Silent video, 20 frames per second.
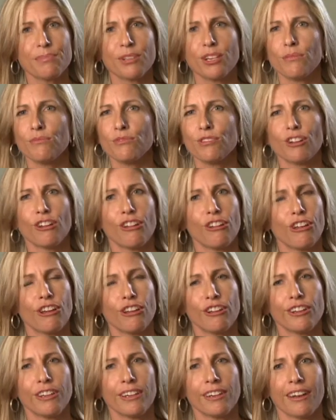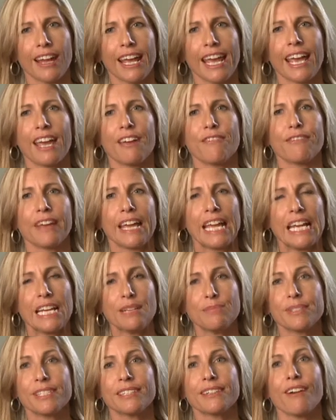but I'm not alone, and I have
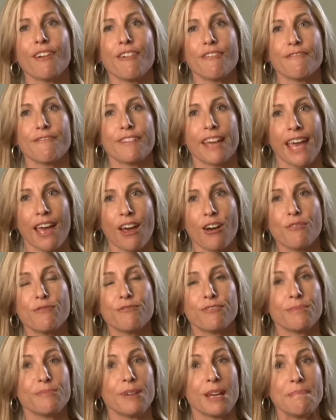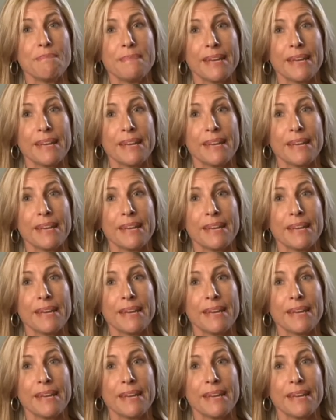heaps of help from my